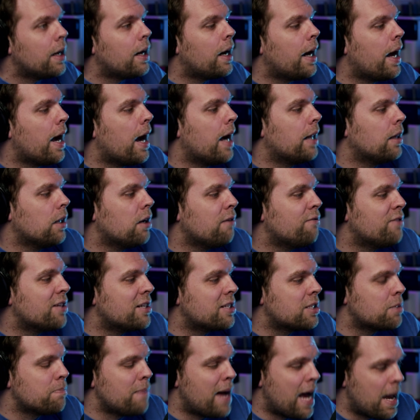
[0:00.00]
I love that
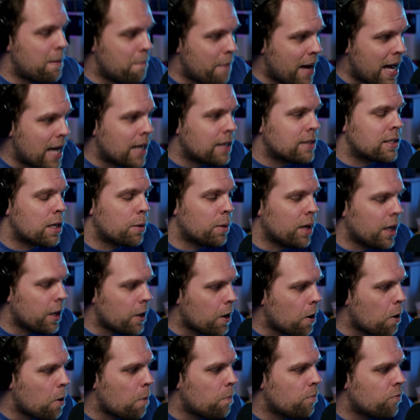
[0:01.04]
it's Mad Max. I really
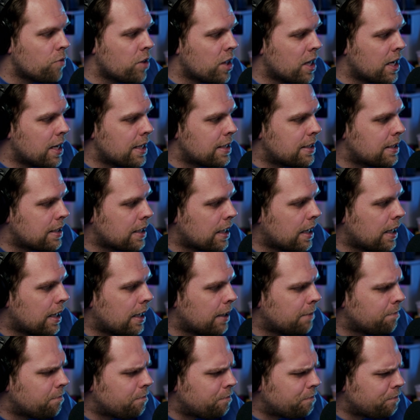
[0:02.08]
hope
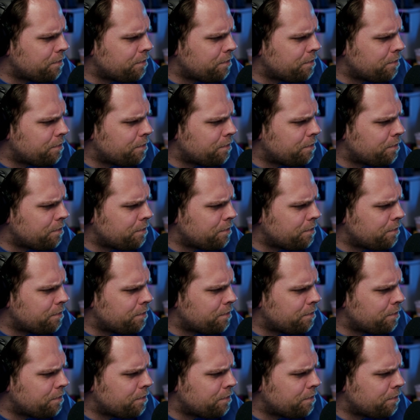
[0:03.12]
that...